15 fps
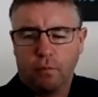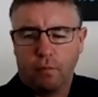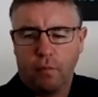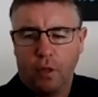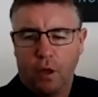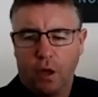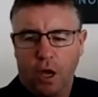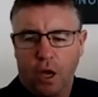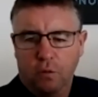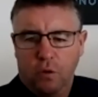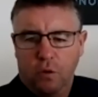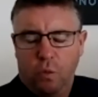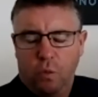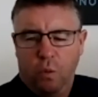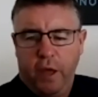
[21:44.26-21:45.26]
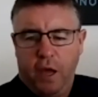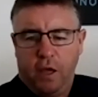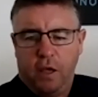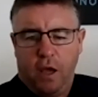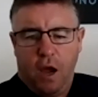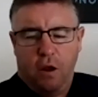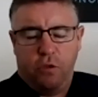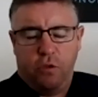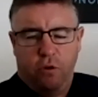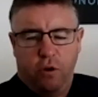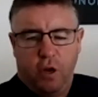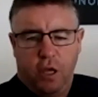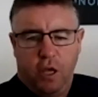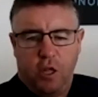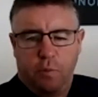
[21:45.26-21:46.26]
We are going through
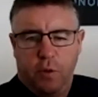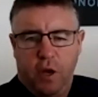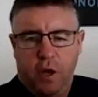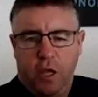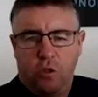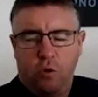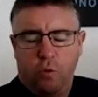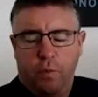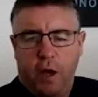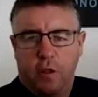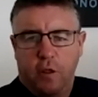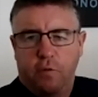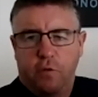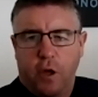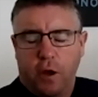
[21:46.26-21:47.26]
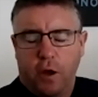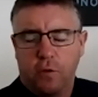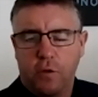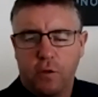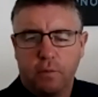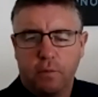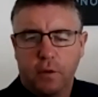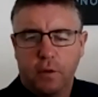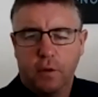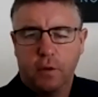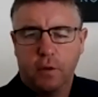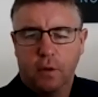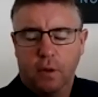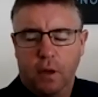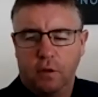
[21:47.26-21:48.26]
an exponential pace of change.
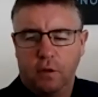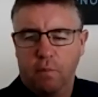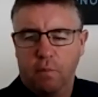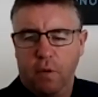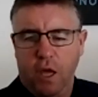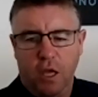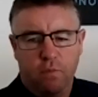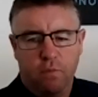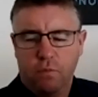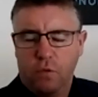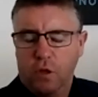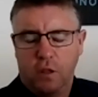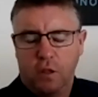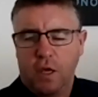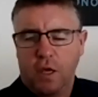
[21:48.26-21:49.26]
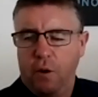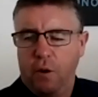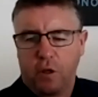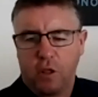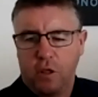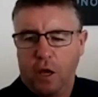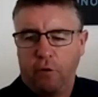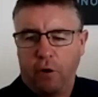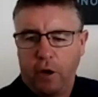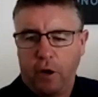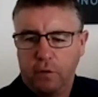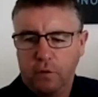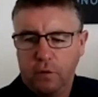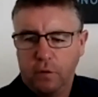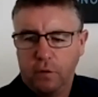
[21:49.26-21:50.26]
And to me, it's going to accelerate.
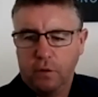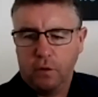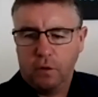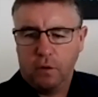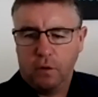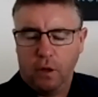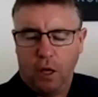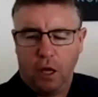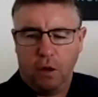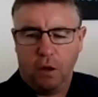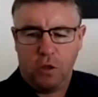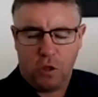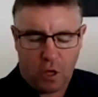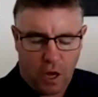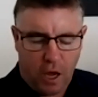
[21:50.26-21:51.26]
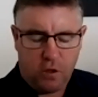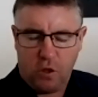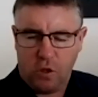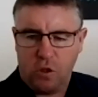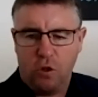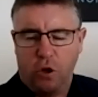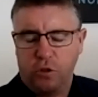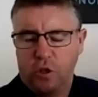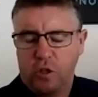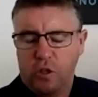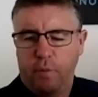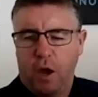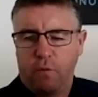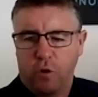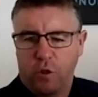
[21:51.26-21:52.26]
And change is not just
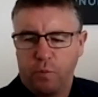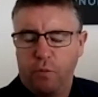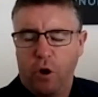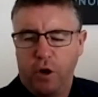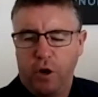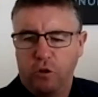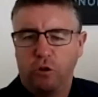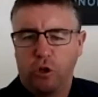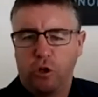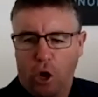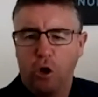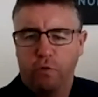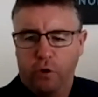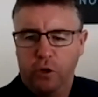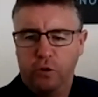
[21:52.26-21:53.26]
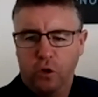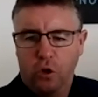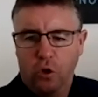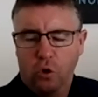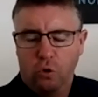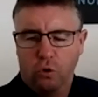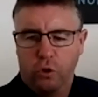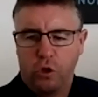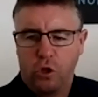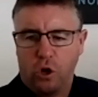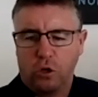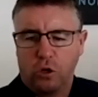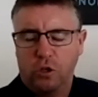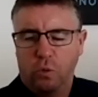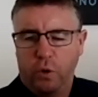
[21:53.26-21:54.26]
about responding to COVID or the
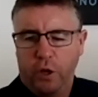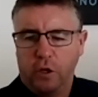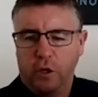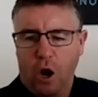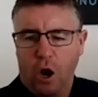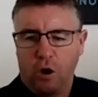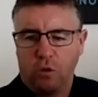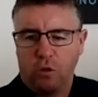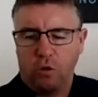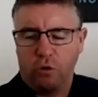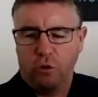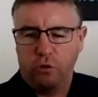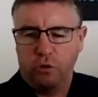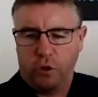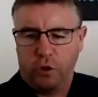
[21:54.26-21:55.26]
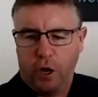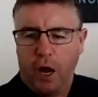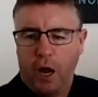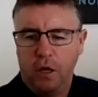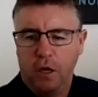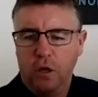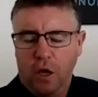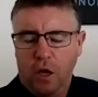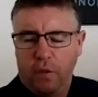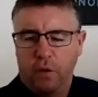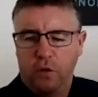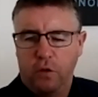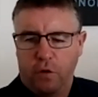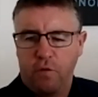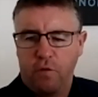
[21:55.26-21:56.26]
shock that we are going through today and
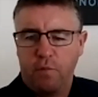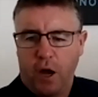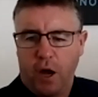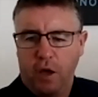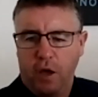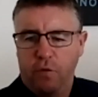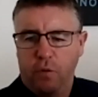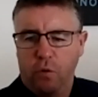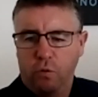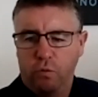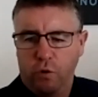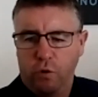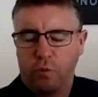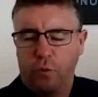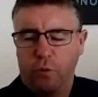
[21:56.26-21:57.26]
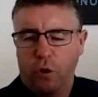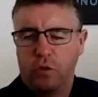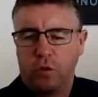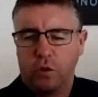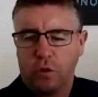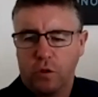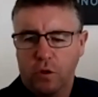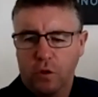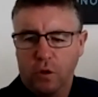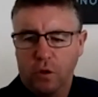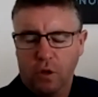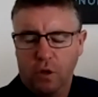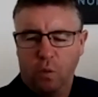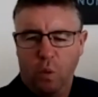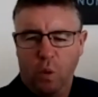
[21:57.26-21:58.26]
the different behavioural responses.
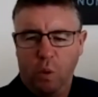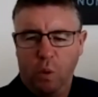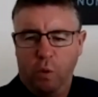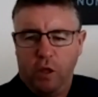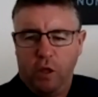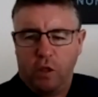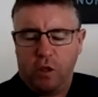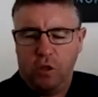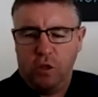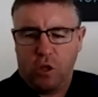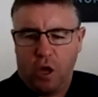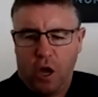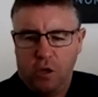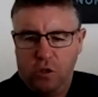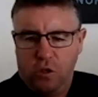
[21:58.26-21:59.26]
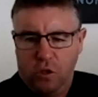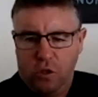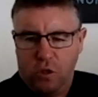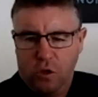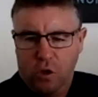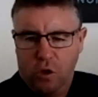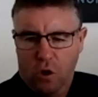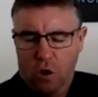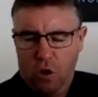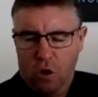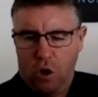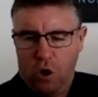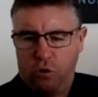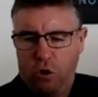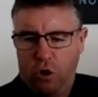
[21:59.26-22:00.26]
We're seeing changes
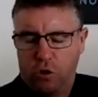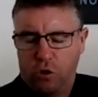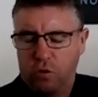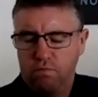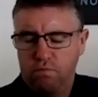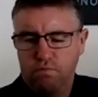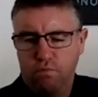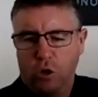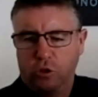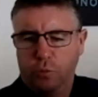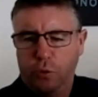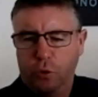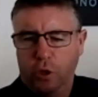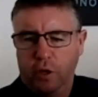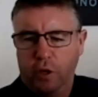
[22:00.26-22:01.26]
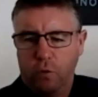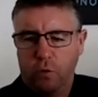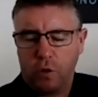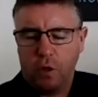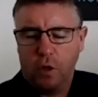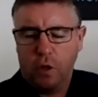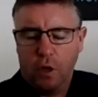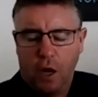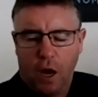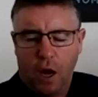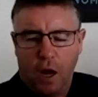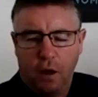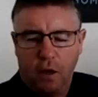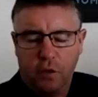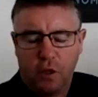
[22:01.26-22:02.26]
across multiple levels.
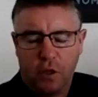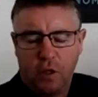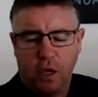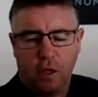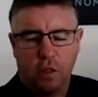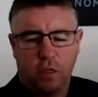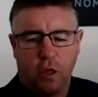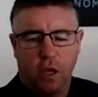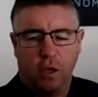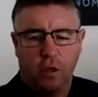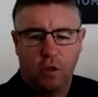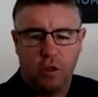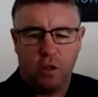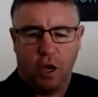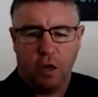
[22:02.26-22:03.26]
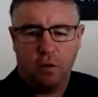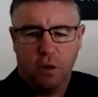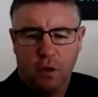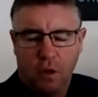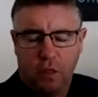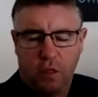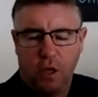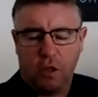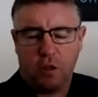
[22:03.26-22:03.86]
And the second thing is, think